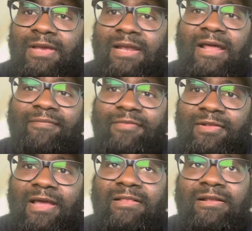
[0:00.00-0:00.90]
And after
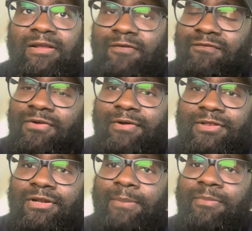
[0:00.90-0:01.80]
that, then they'll figure
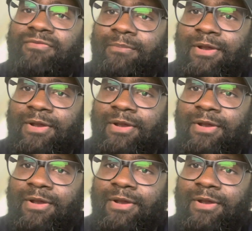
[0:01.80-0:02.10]
out the numbers from